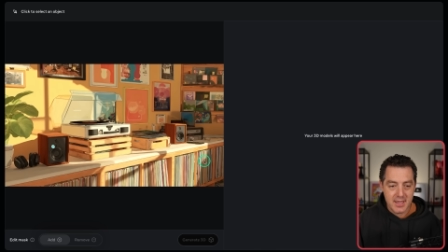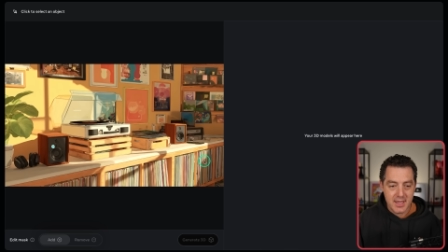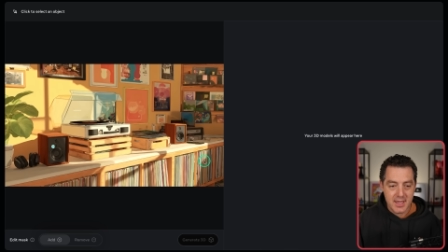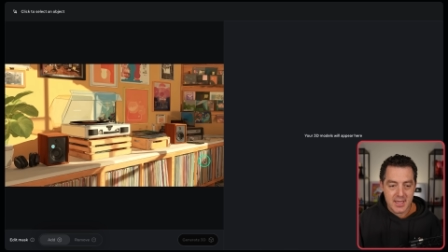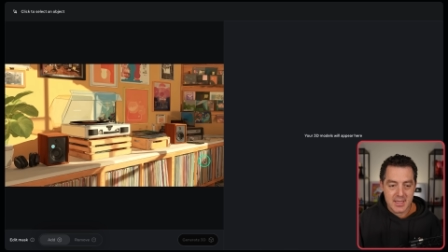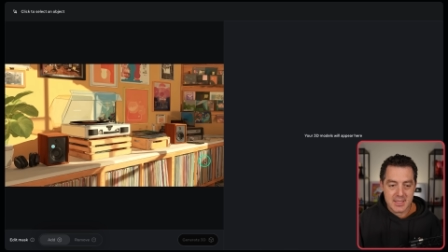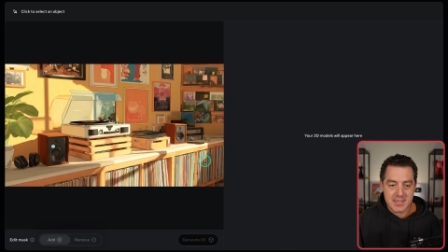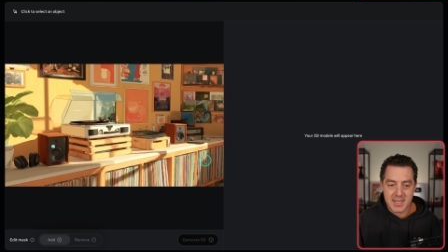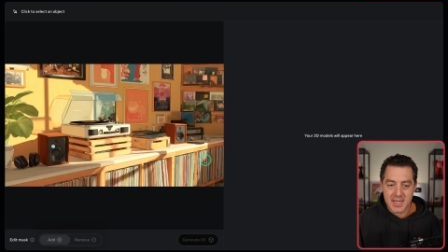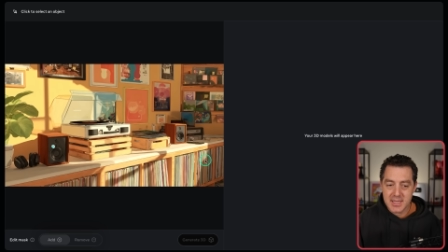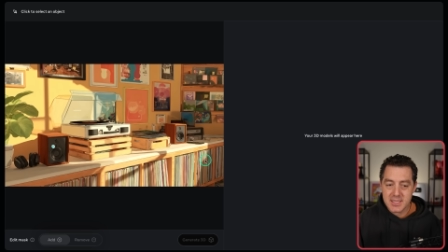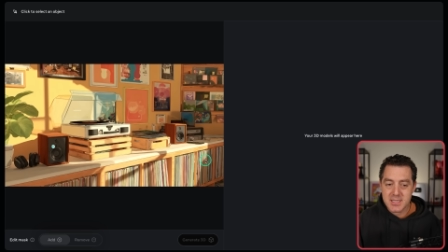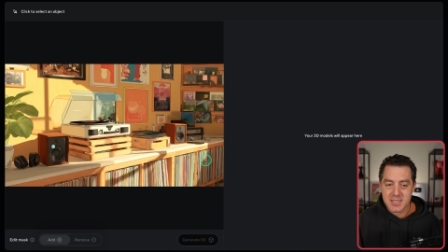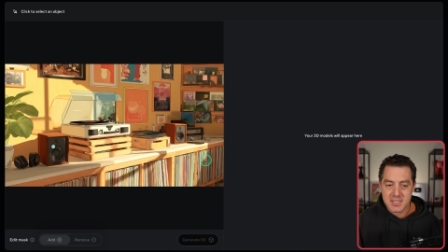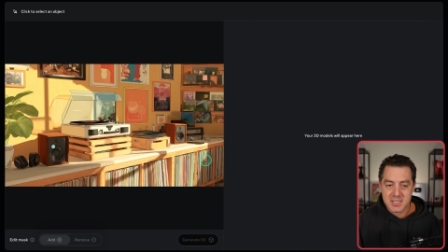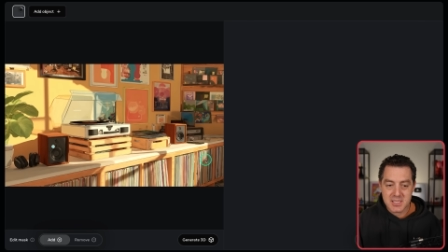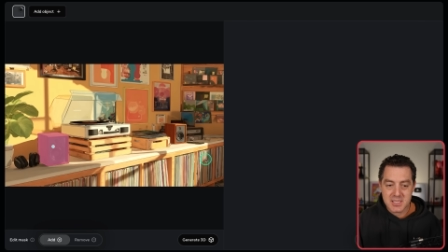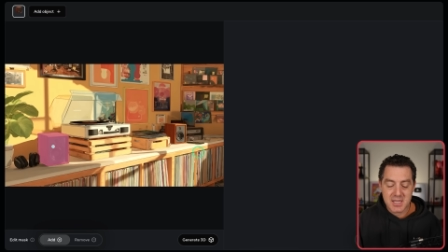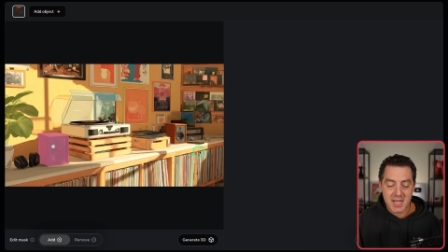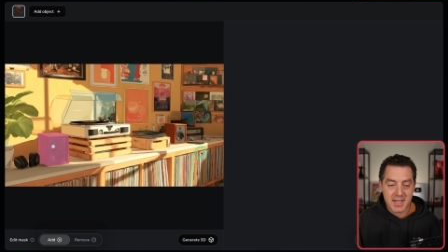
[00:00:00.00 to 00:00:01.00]
it takes a
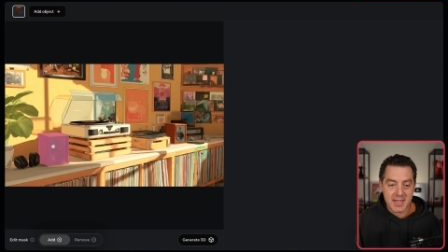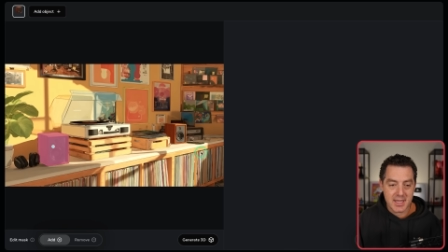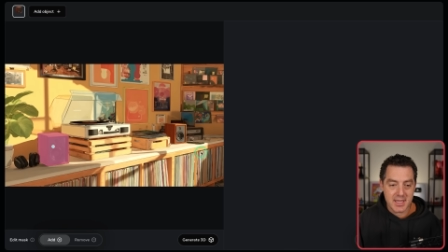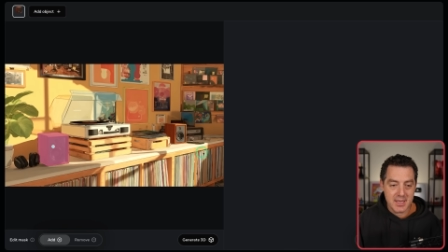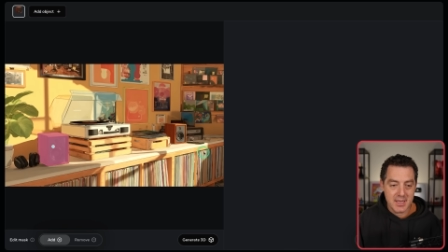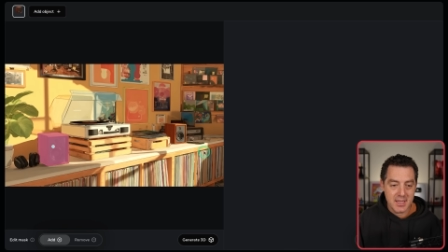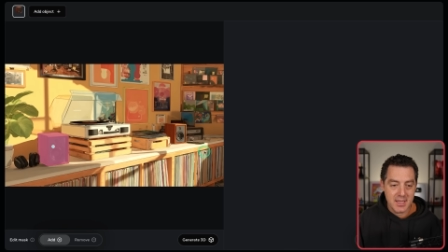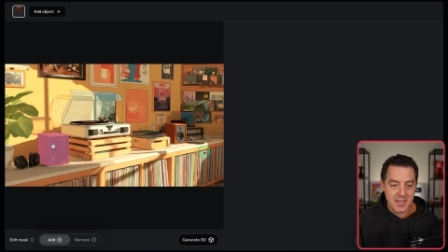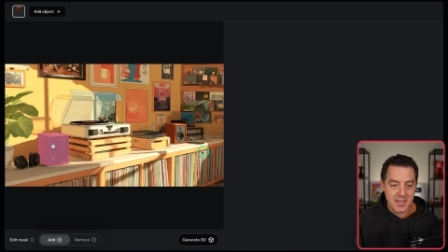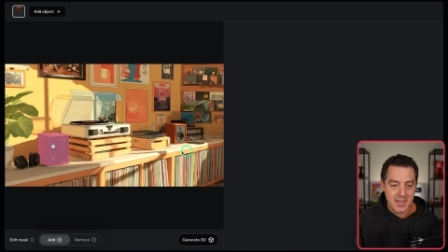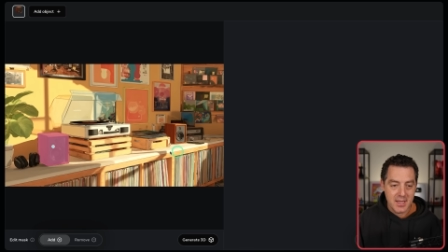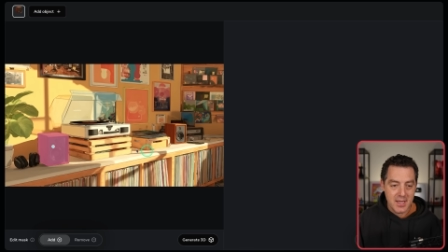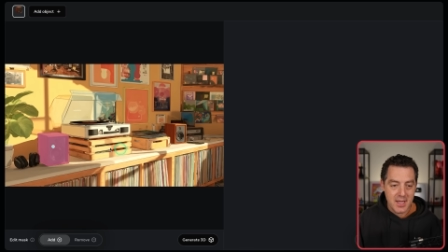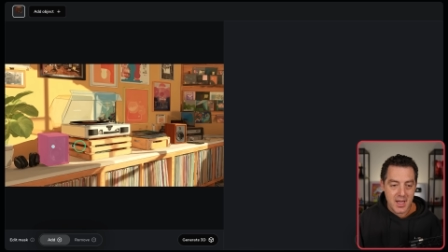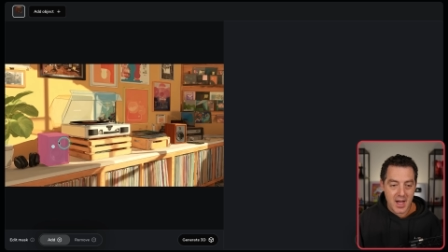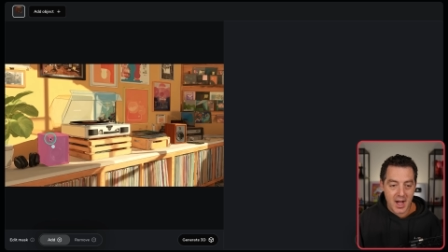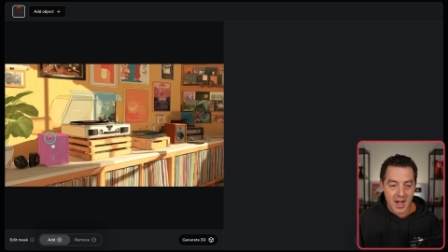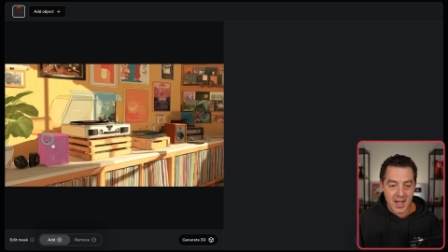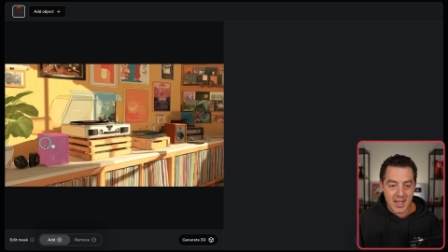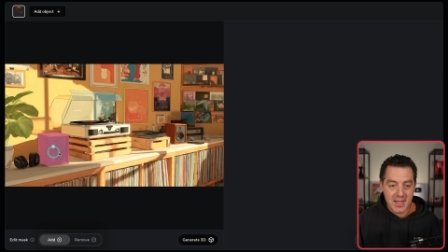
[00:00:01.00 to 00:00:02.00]
second,
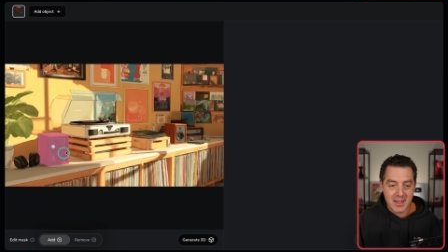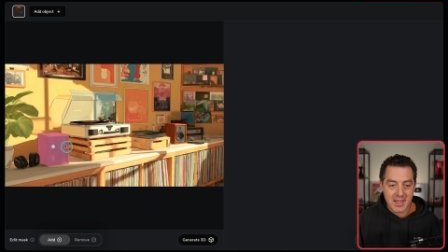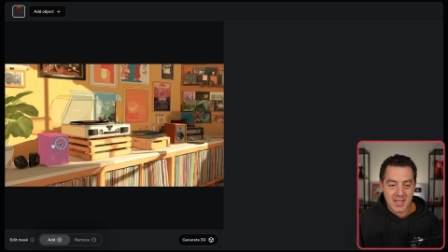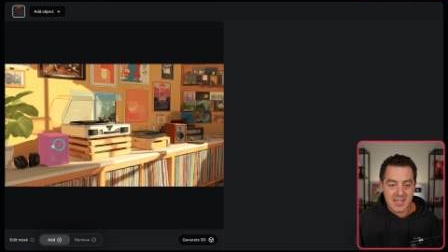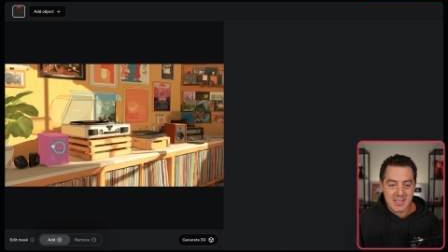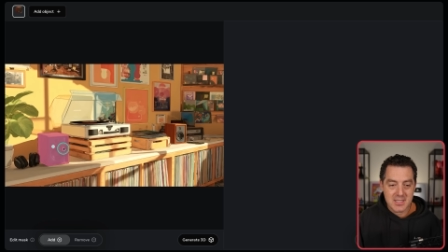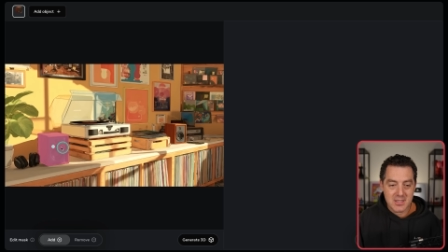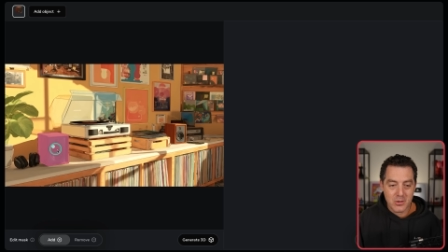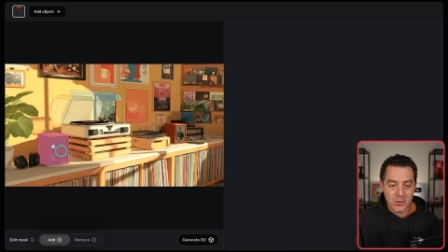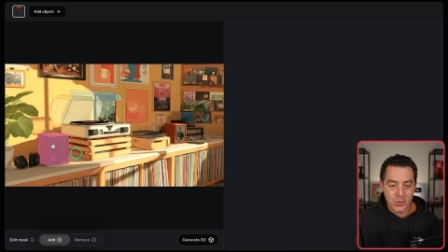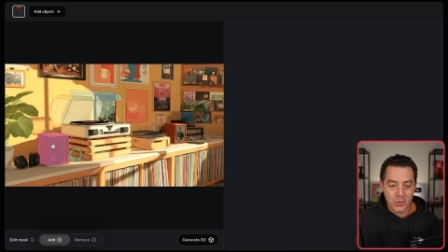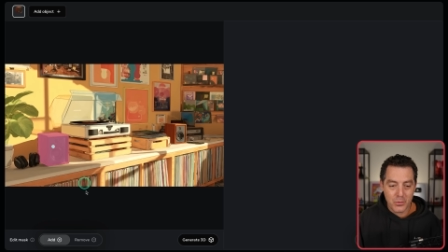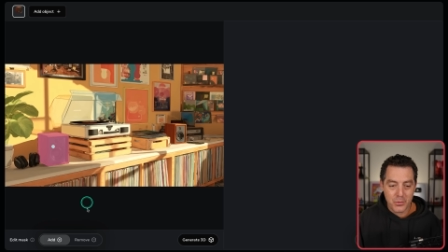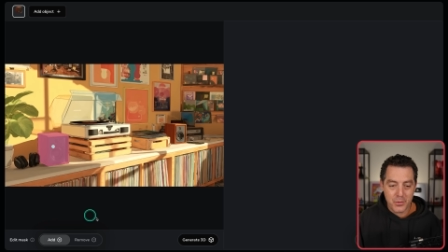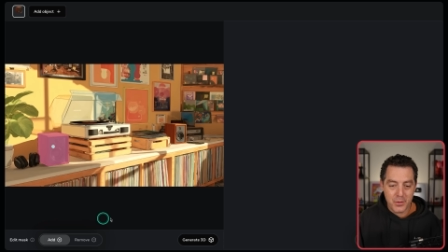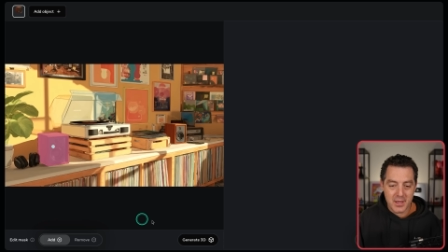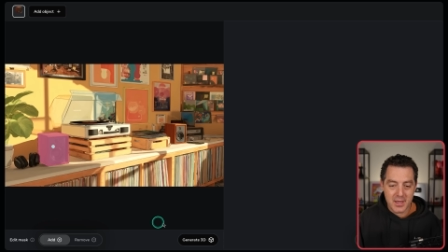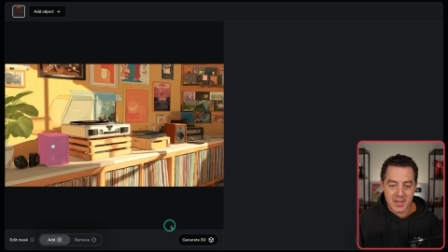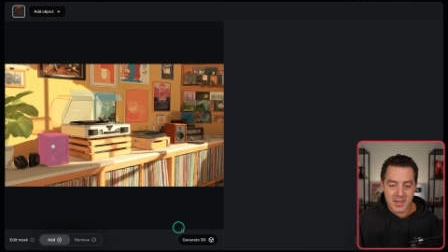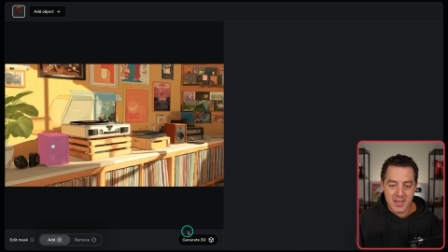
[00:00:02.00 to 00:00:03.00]
highlights the whole
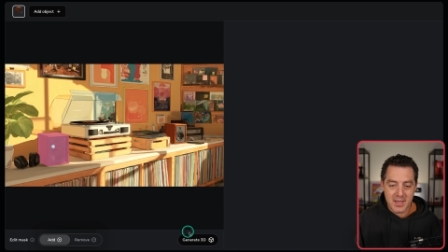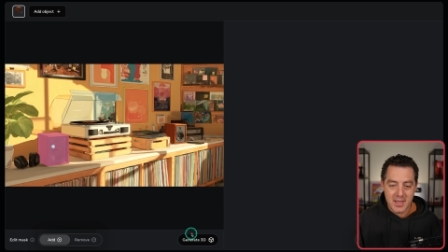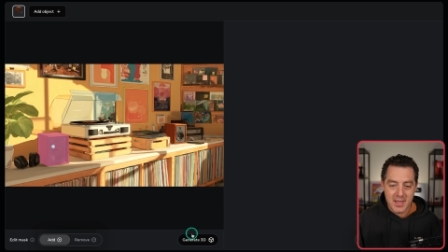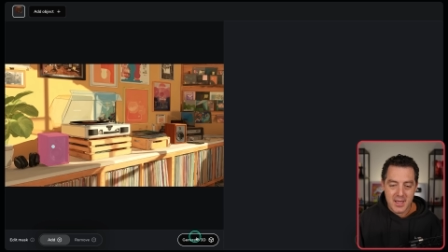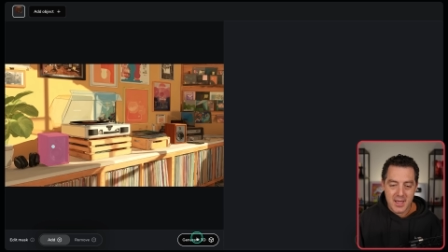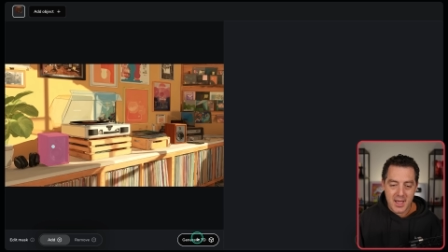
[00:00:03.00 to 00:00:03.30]
thing,